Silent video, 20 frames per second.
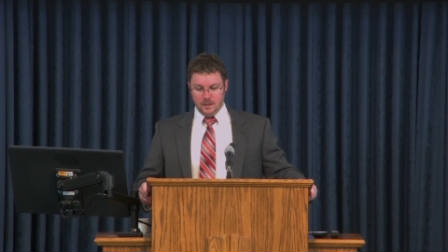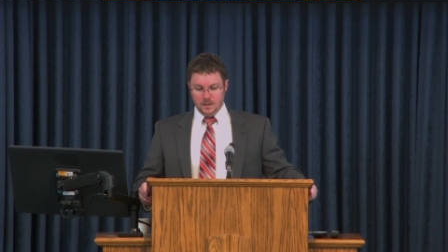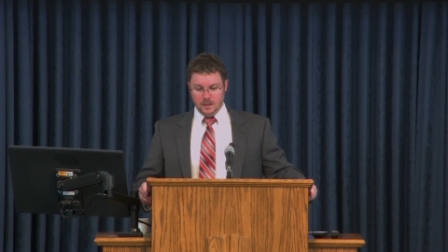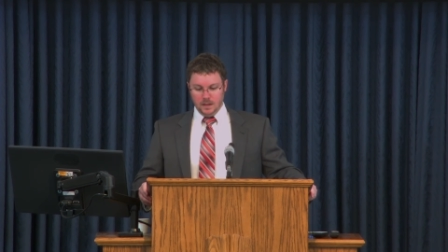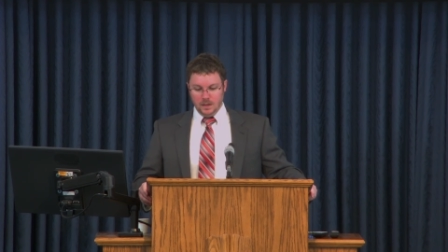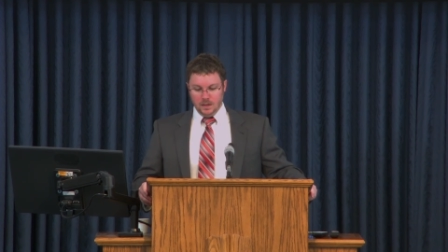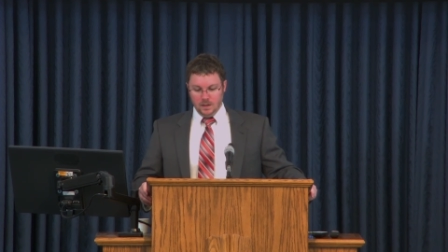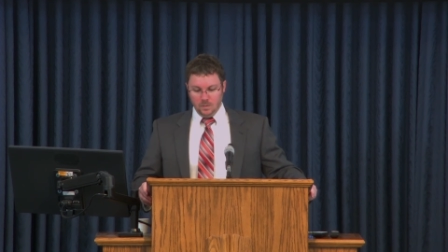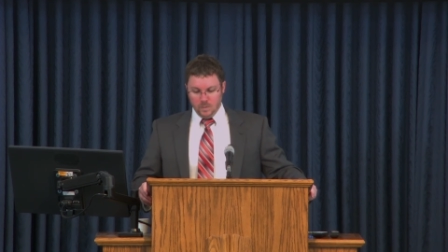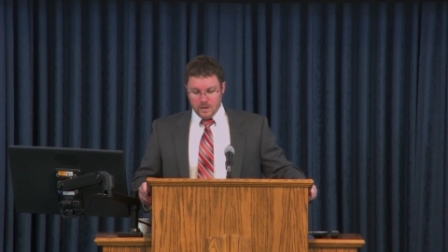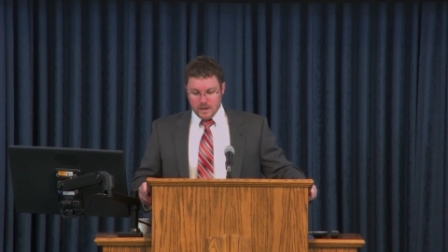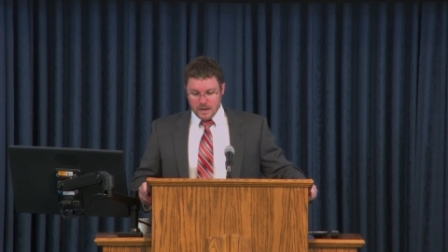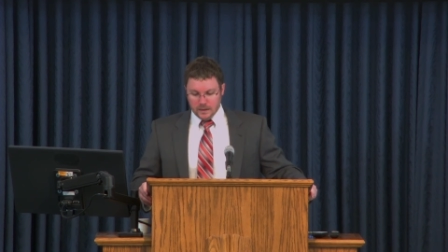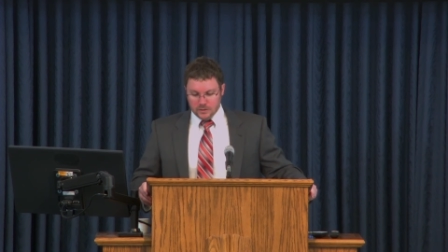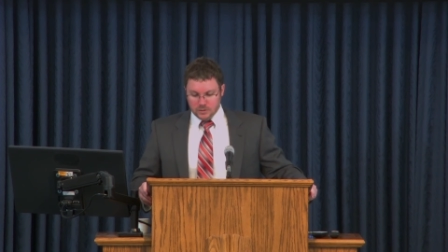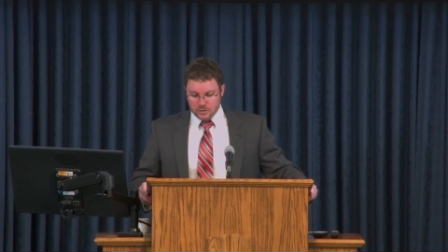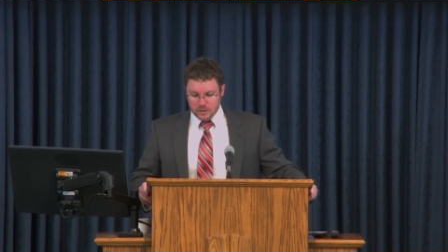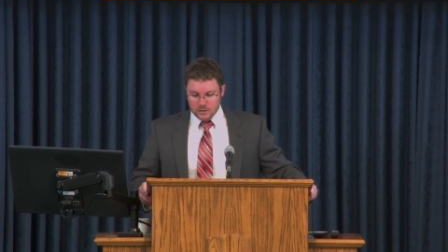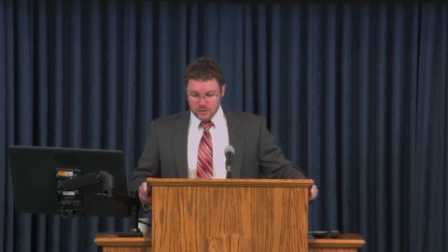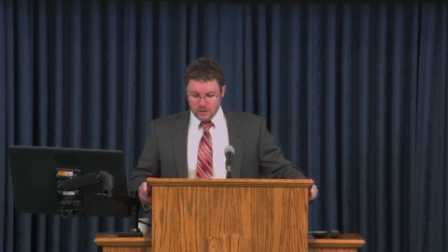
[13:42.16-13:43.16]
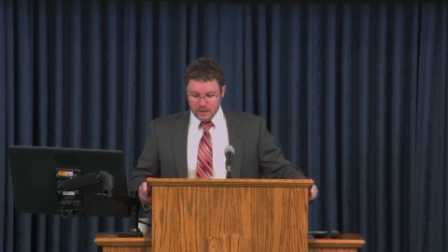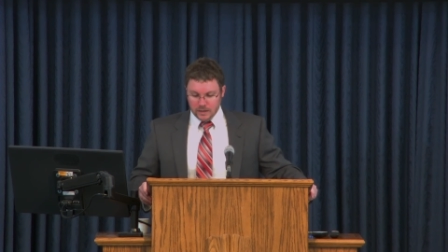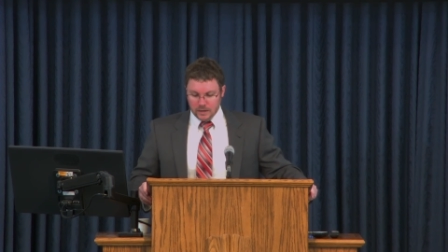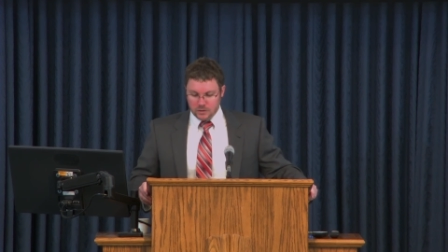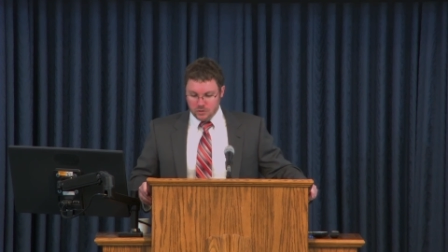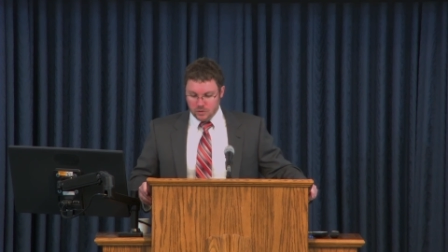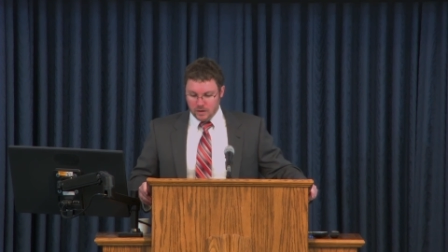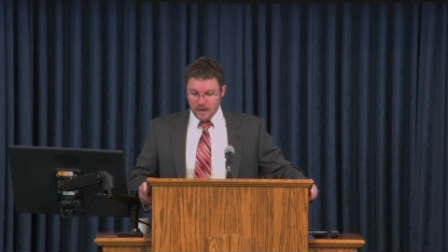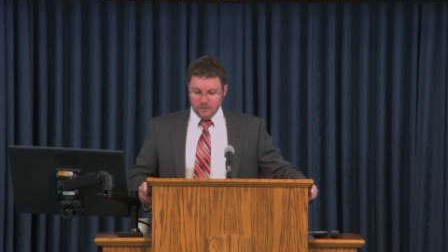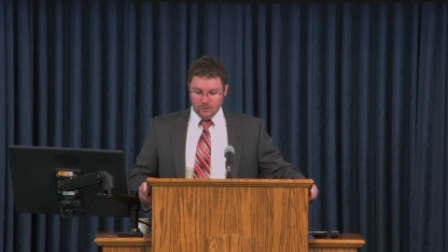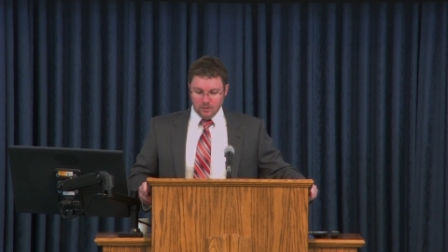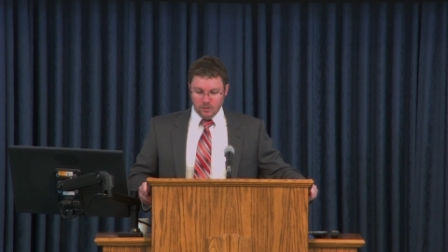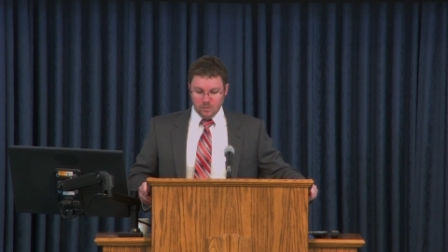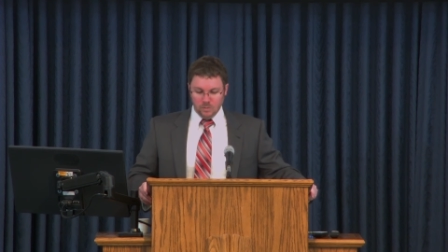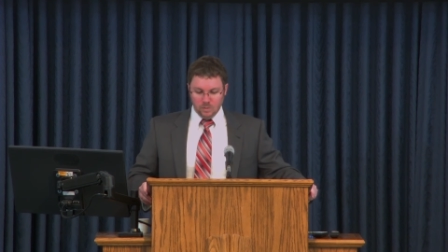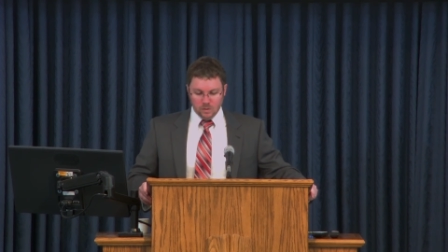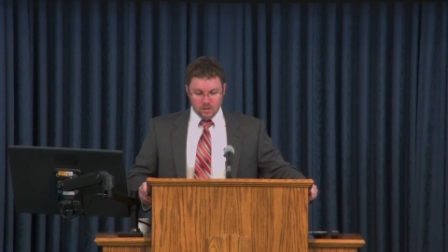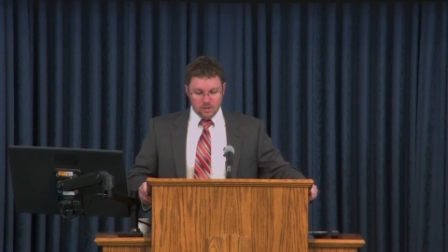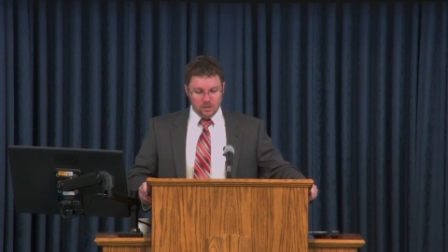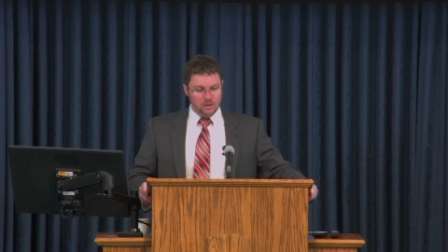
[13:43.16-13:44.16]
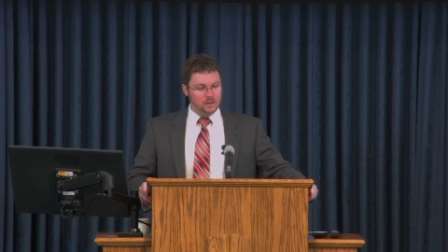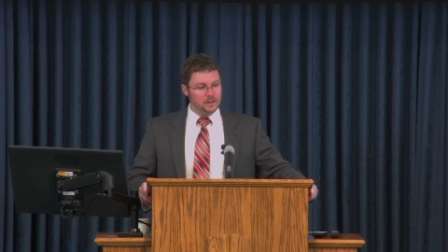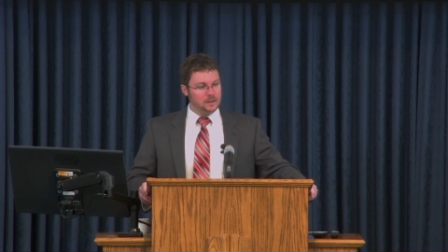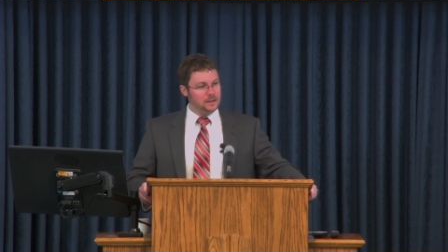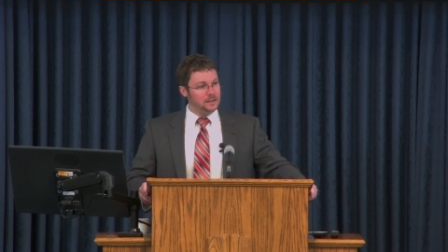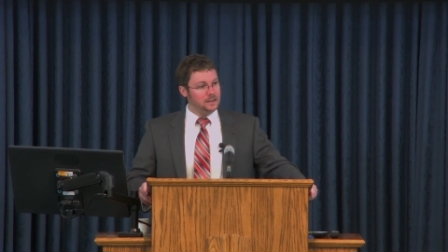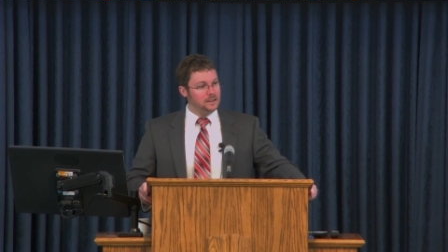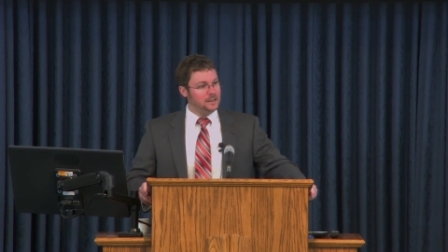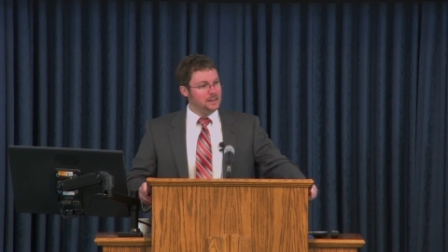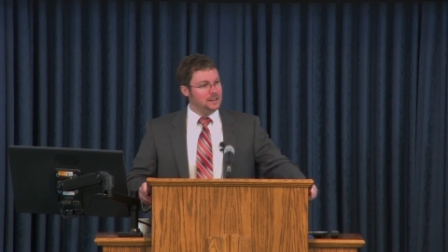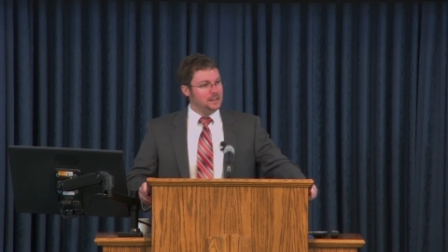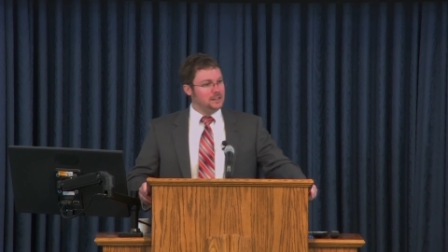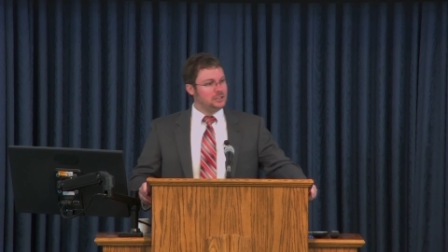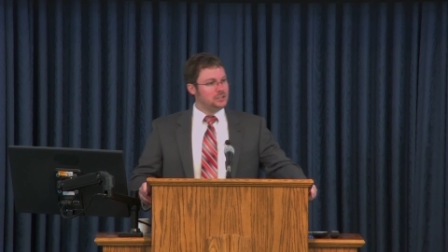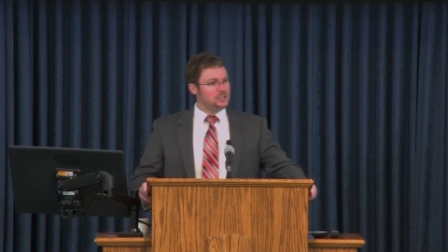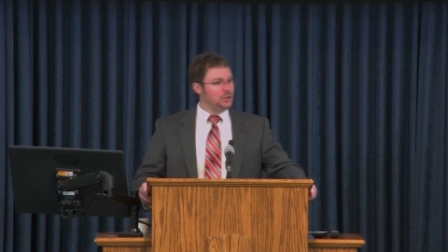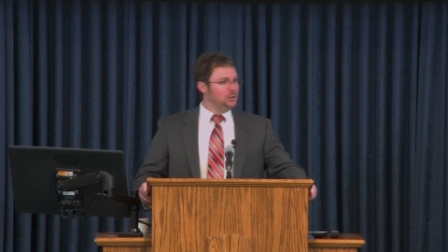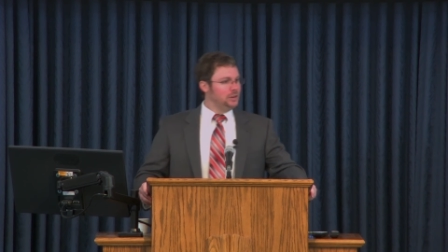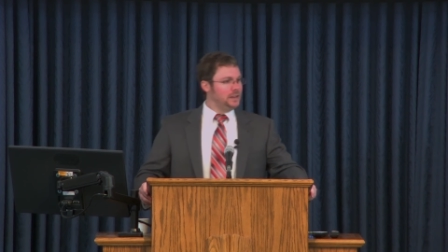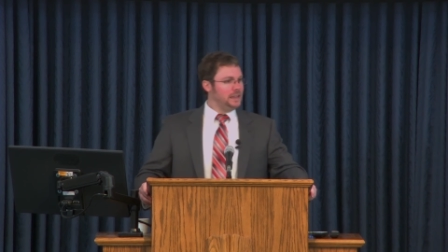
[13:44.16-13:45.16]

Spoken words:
We naturally try to travel the world and soak in